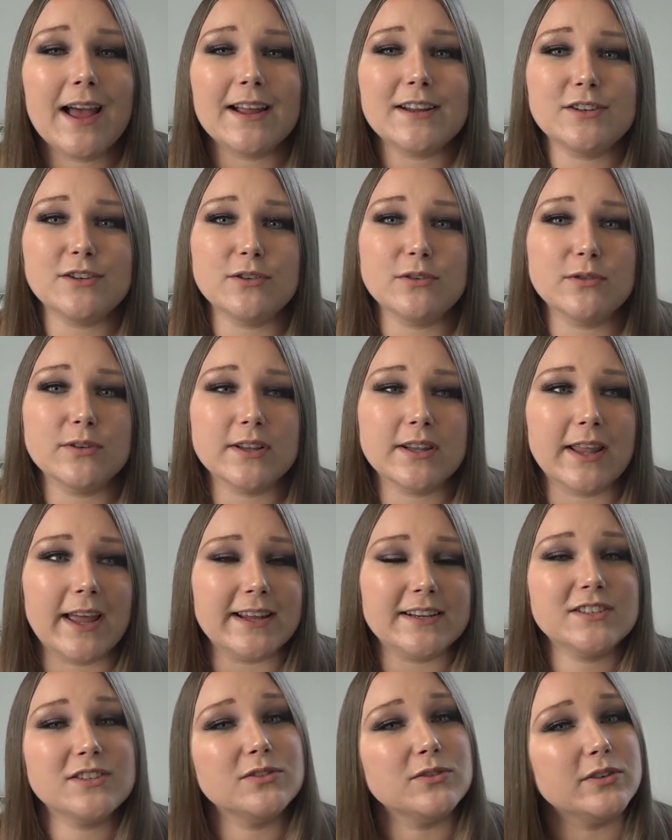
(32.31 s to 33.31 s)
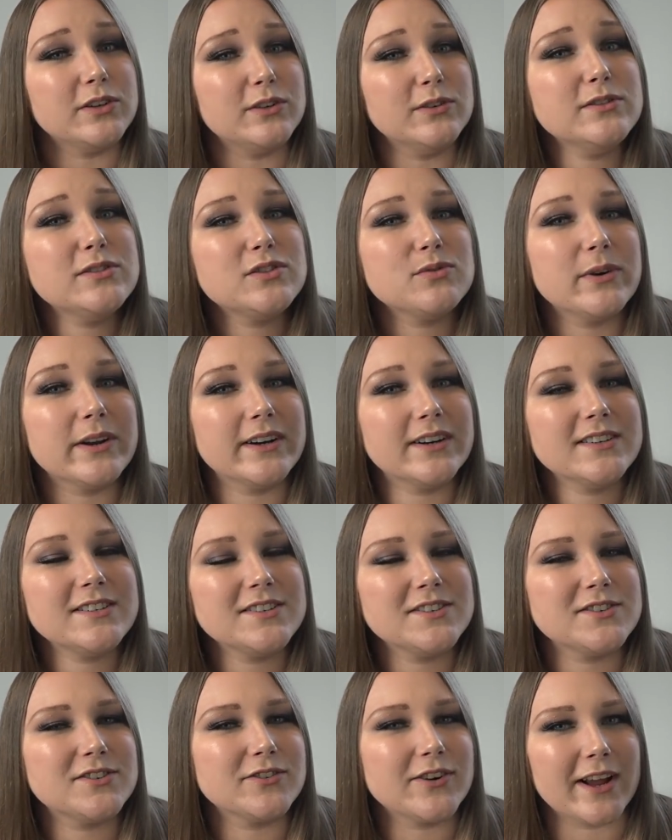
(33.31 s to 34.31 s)
I do like to use Twitter
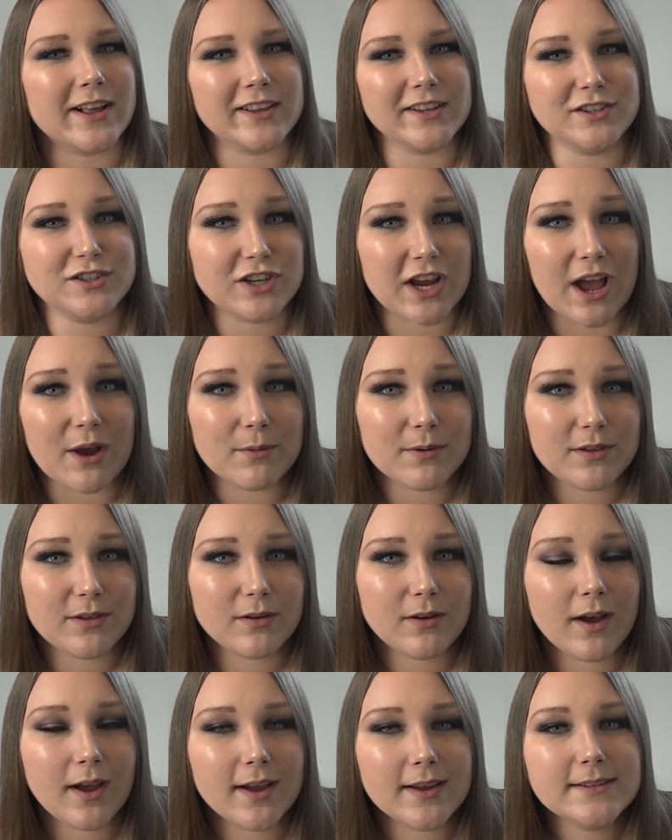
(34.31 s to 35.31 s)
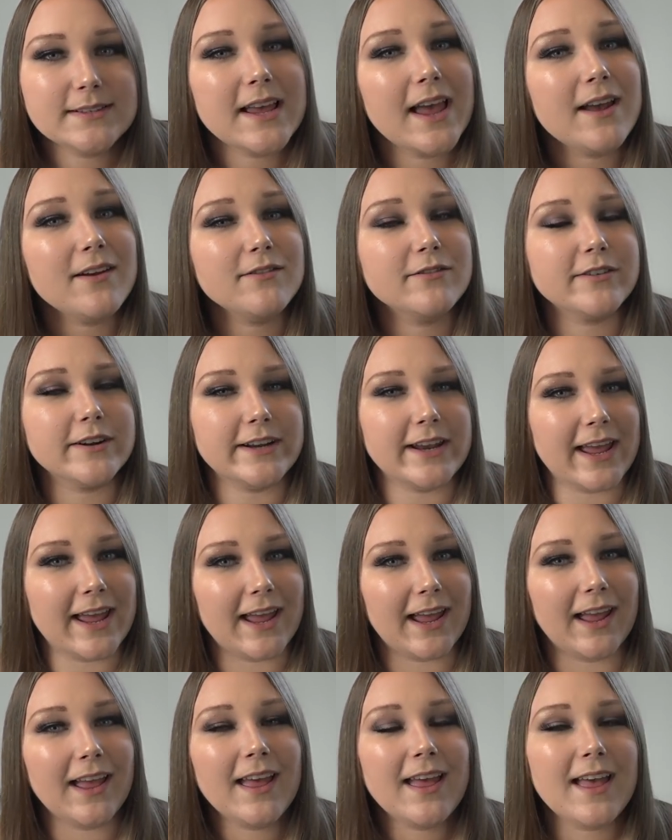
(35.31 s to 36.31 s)
to directly chat with you guys every
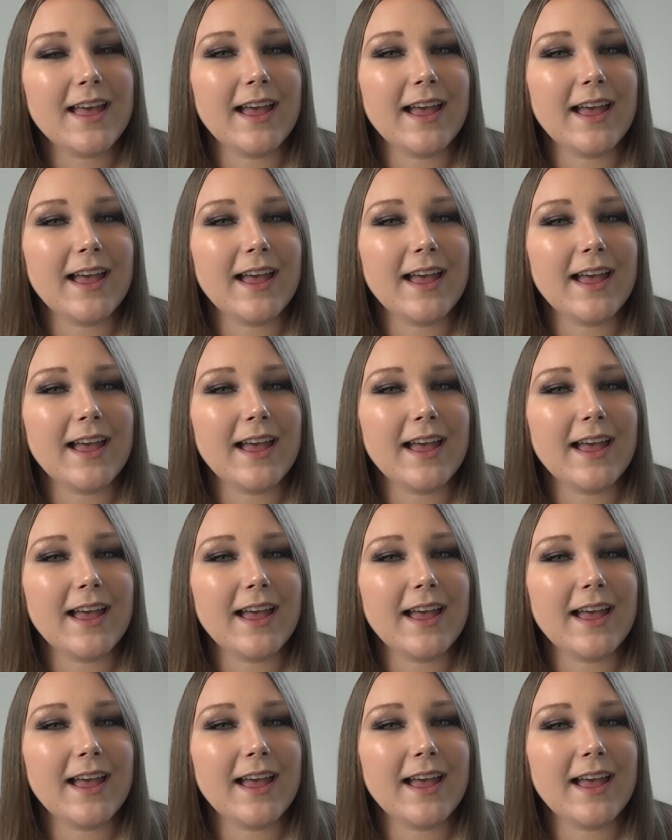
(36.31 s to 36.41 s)
day,